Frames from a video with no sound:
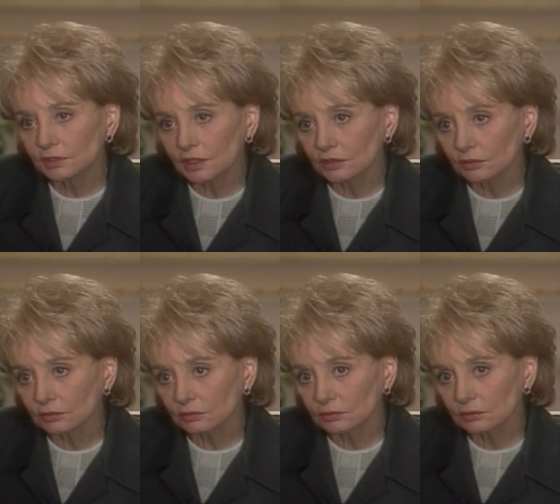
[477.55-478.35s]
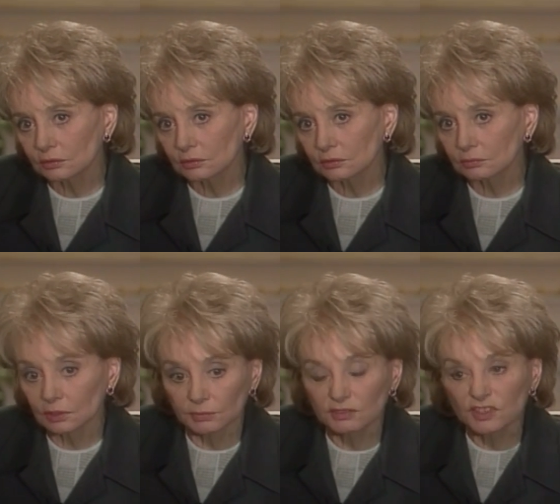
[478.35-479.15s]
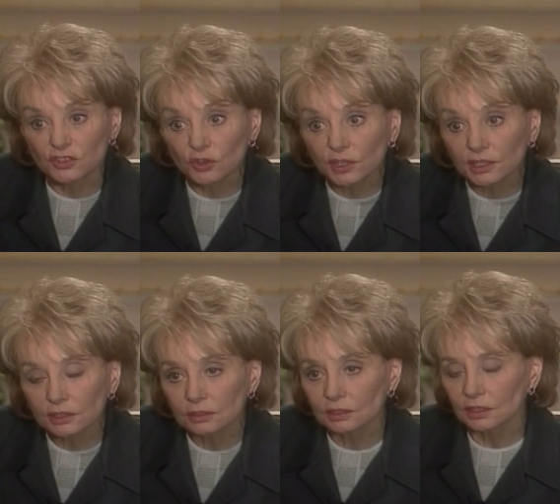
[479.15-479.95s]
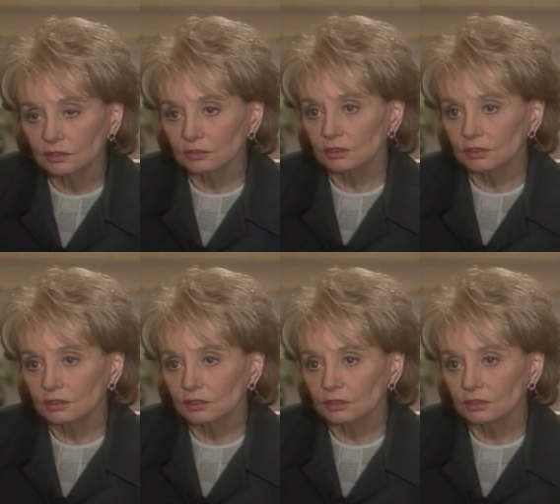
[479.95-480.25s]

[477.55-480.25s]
NATO, maybe even joining NATO,